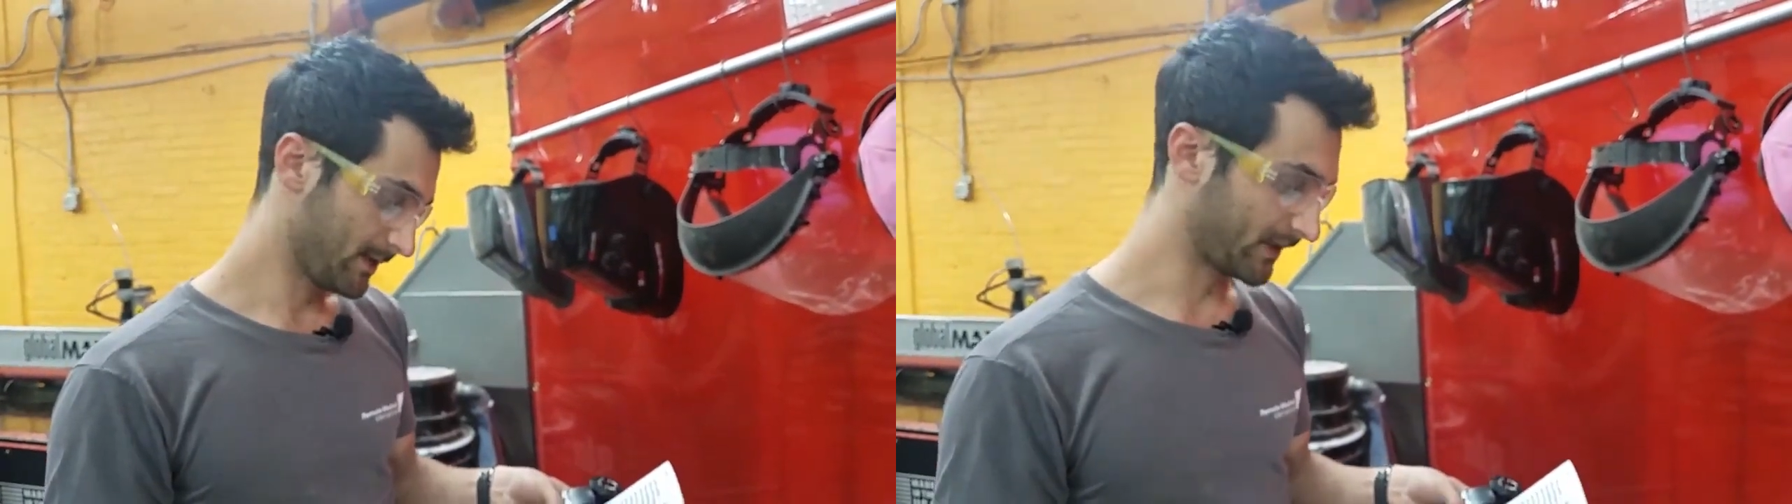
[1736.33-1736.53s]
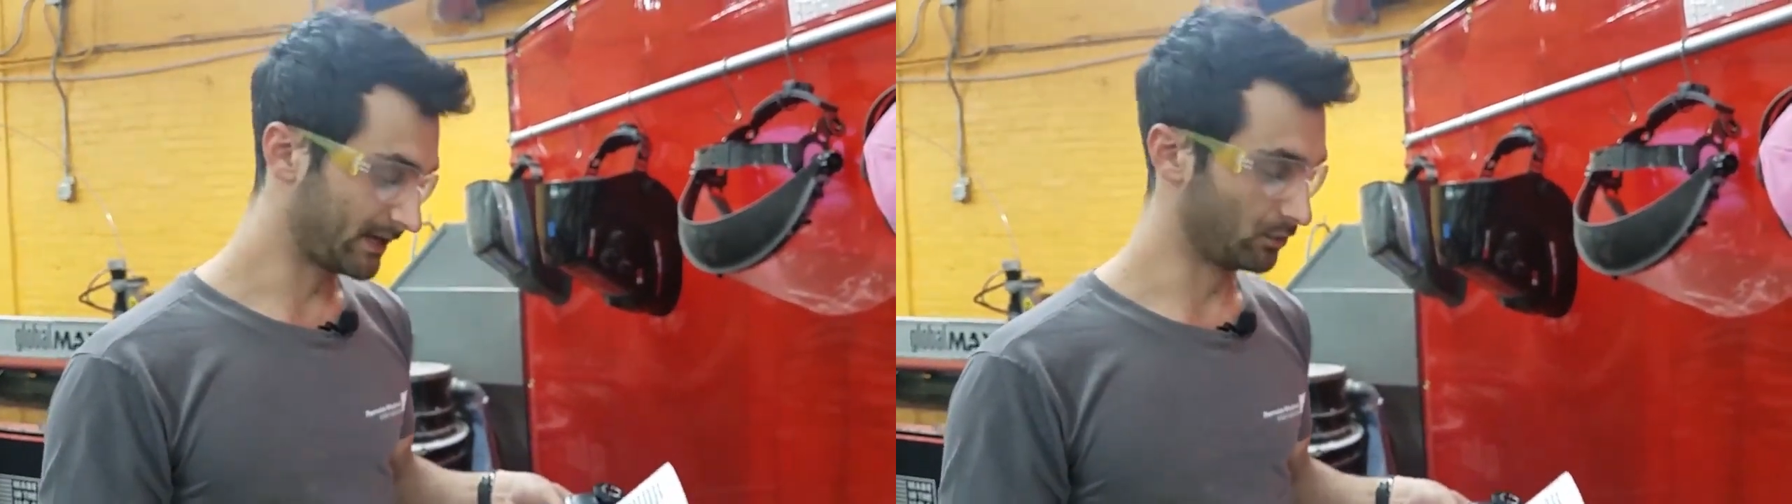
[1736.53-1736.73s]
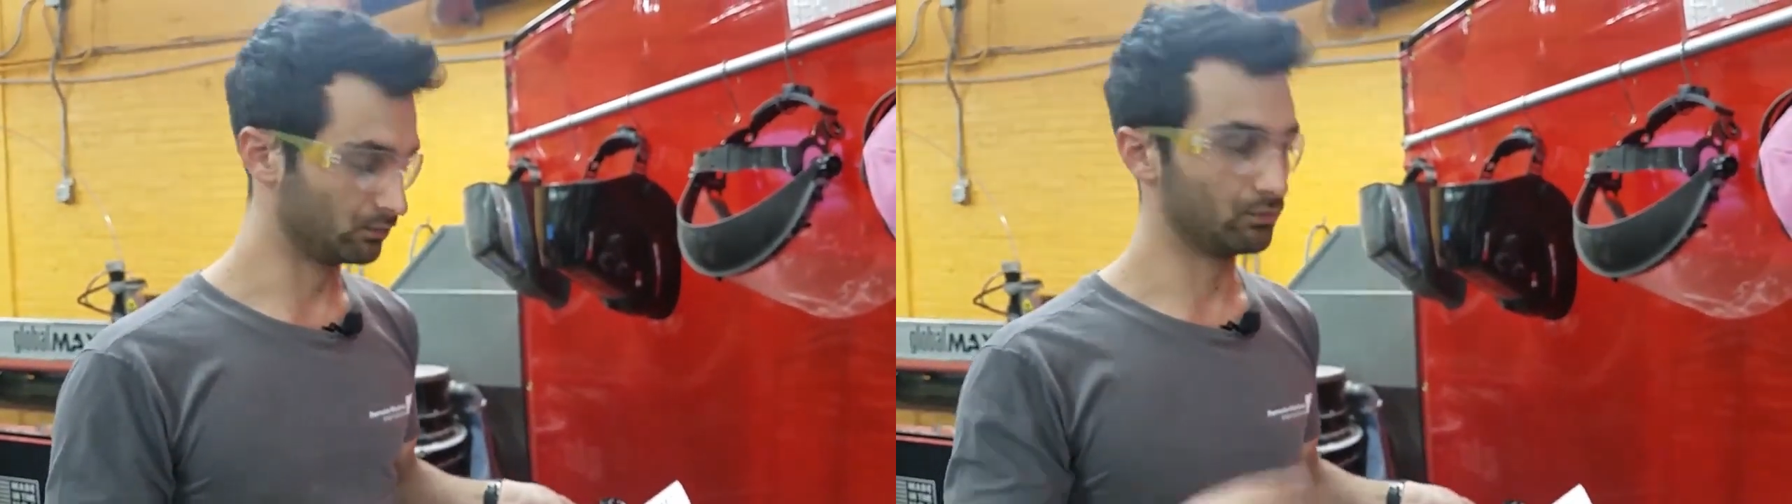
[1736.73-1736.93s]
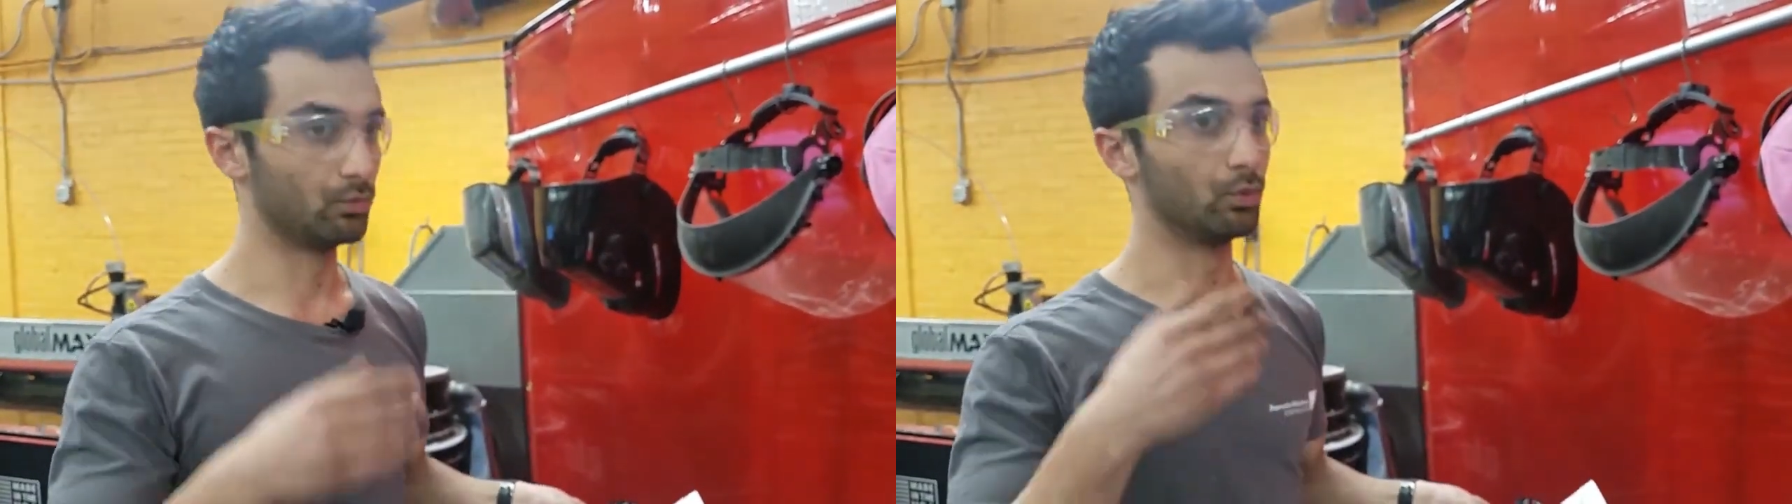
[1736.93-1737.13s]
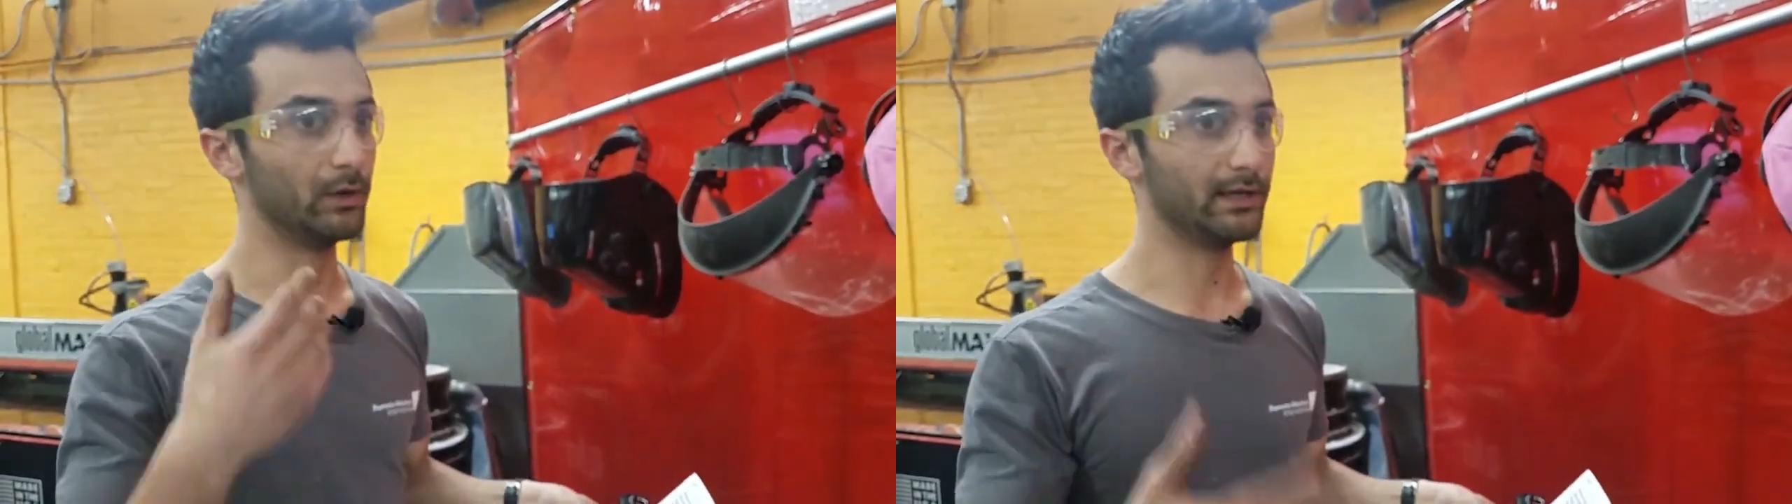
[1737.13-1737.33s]
And you
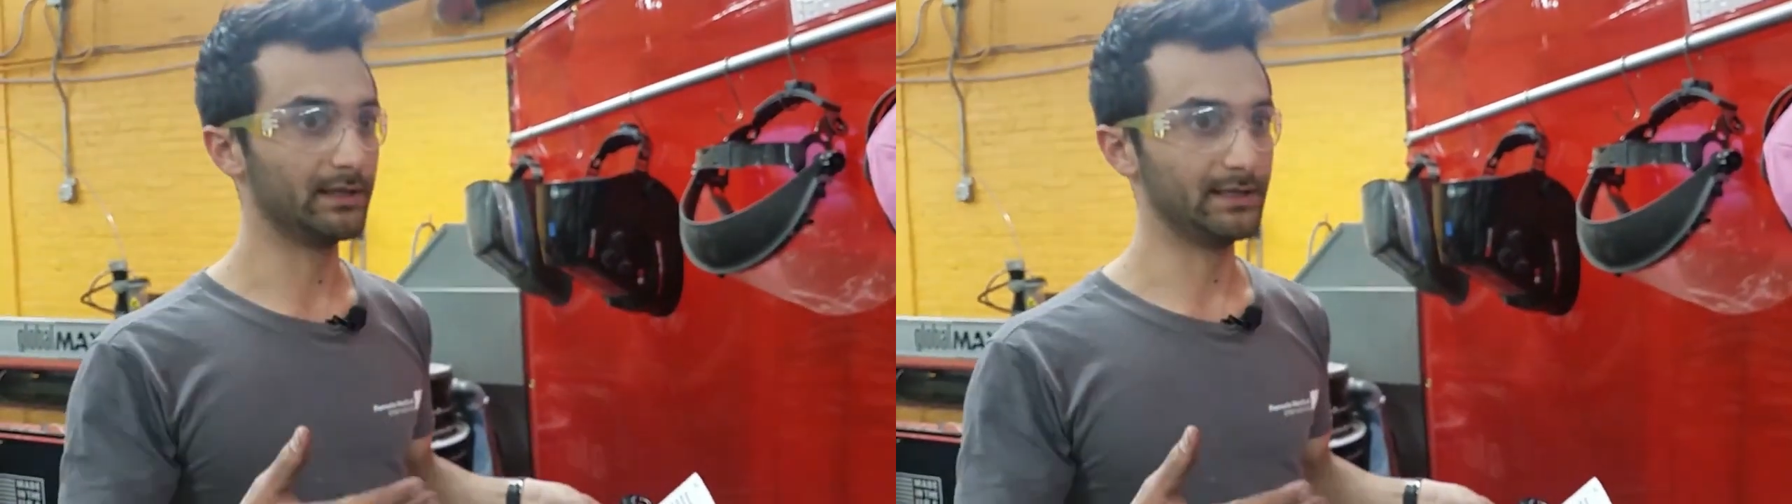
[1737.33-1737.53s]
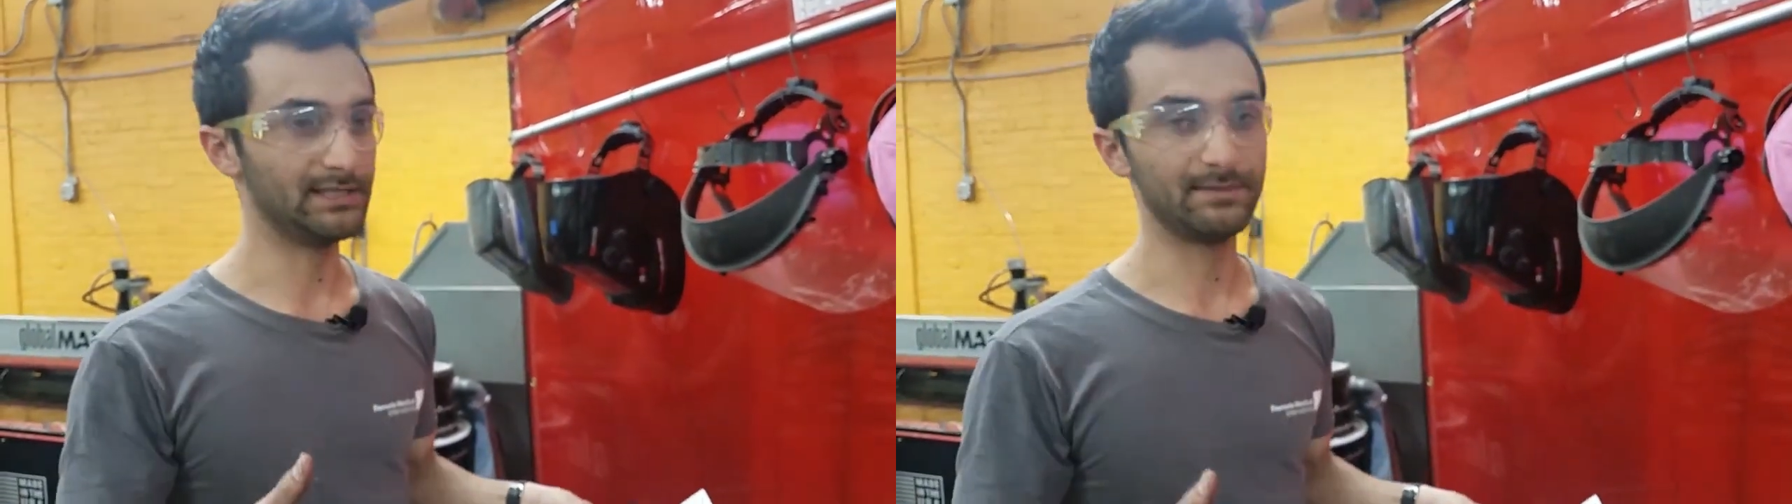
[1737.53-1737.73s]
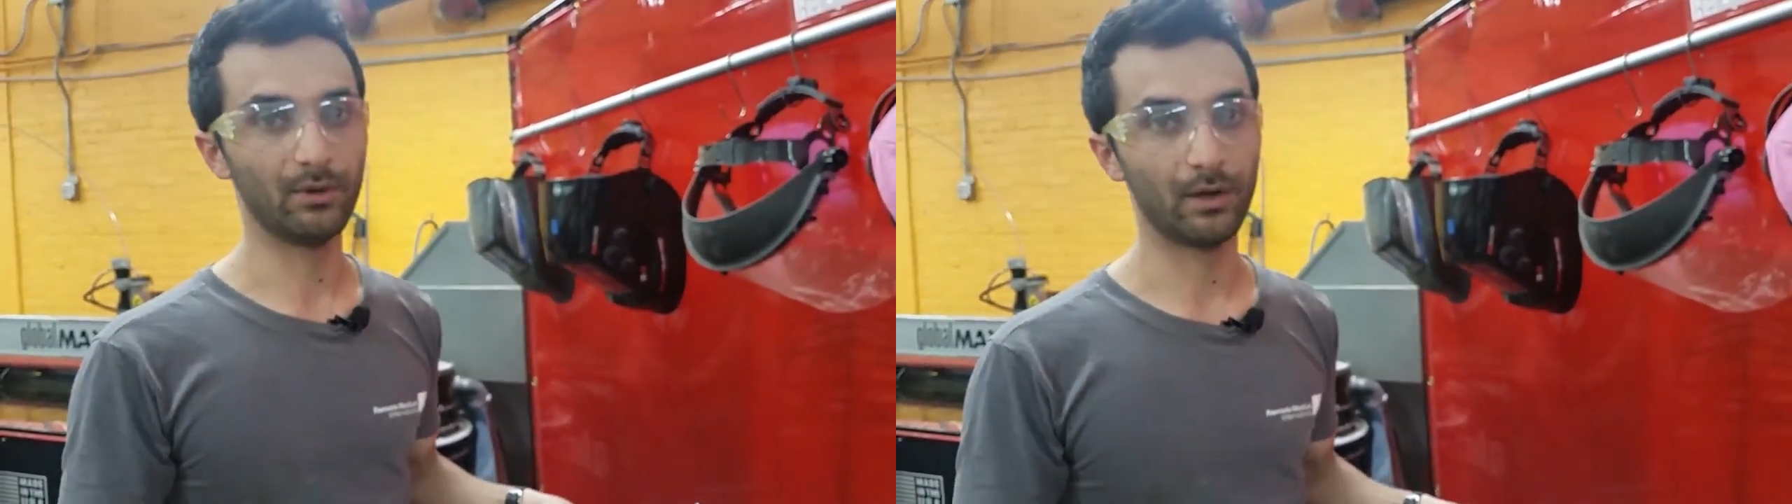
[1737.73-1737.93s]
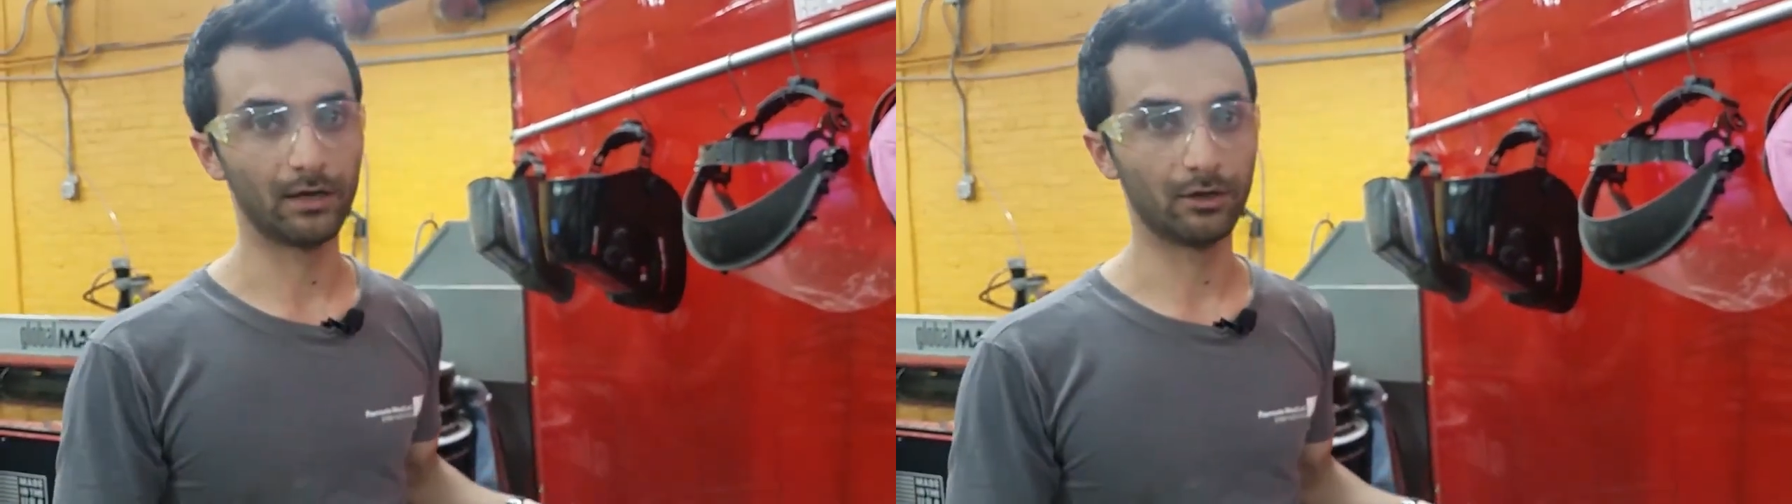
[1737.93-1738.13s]
really need to be wearing